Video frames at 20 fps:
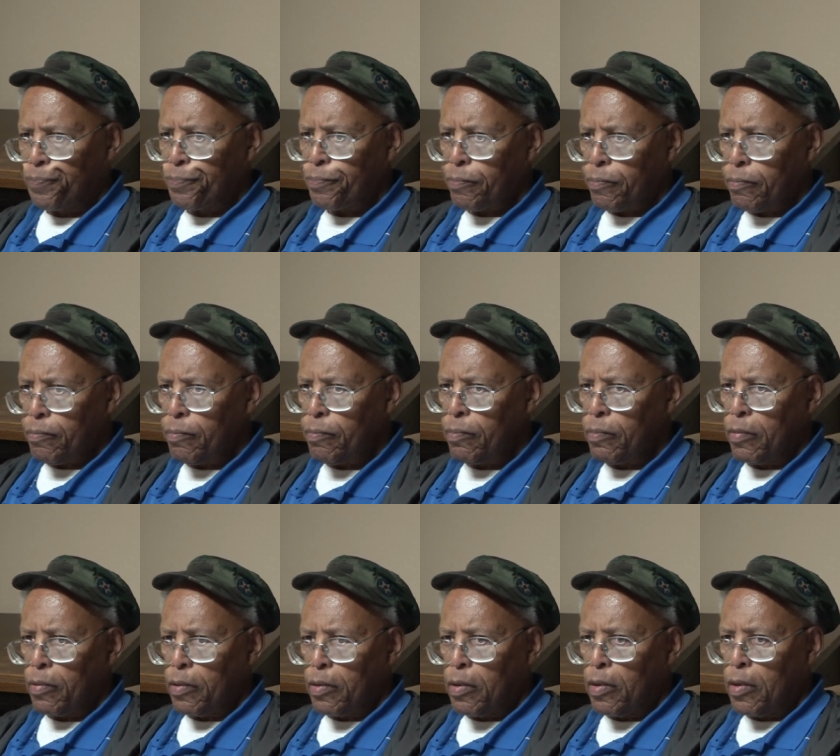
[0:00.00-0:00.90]
you know,
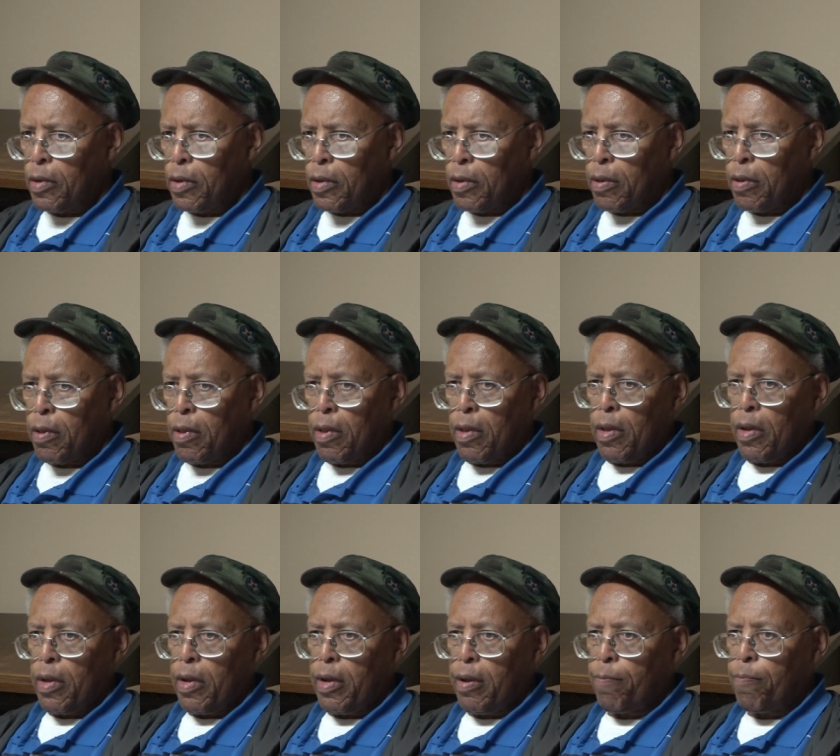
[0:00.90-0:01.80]
somebody backsliding.
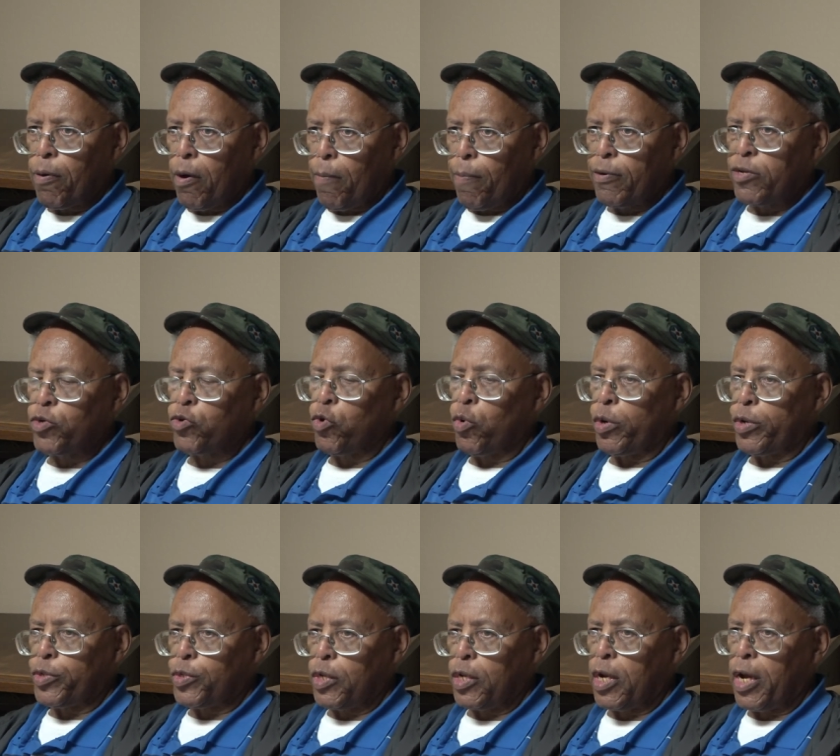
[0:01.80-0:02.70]
In
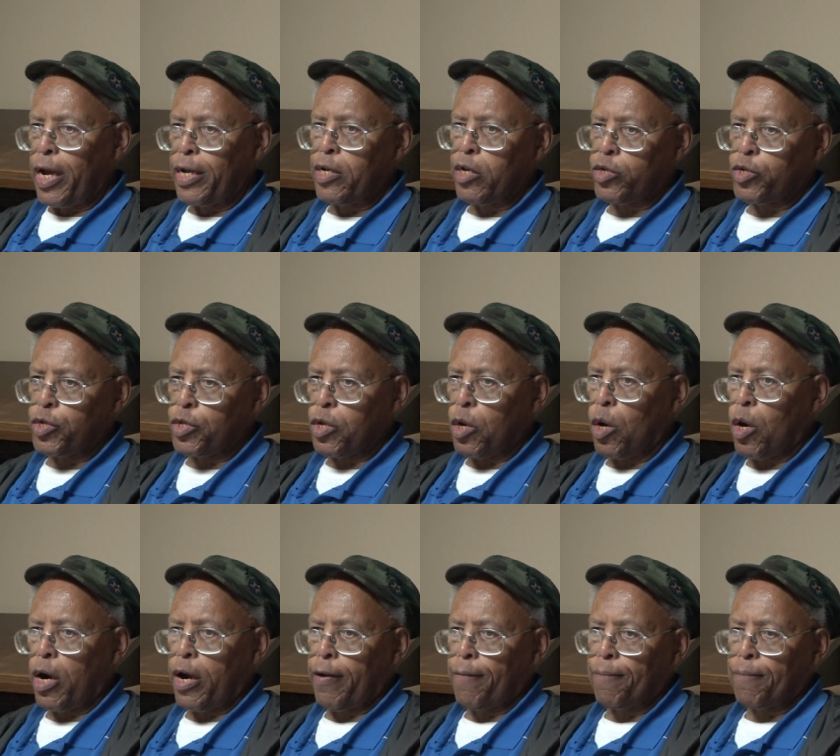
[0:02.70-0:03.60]
perpetuity, God looks at the
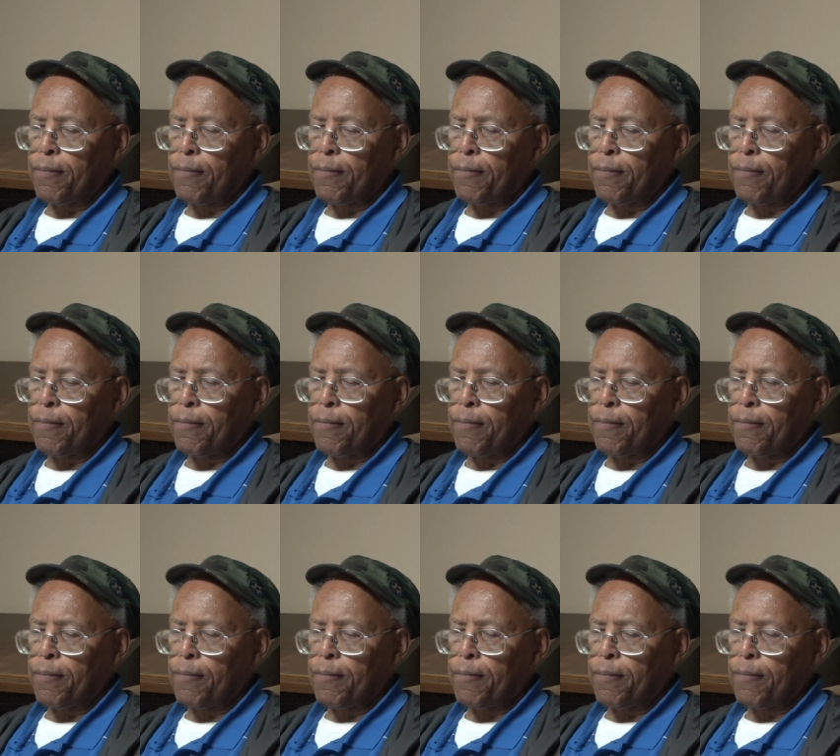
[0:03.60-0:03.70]
heart.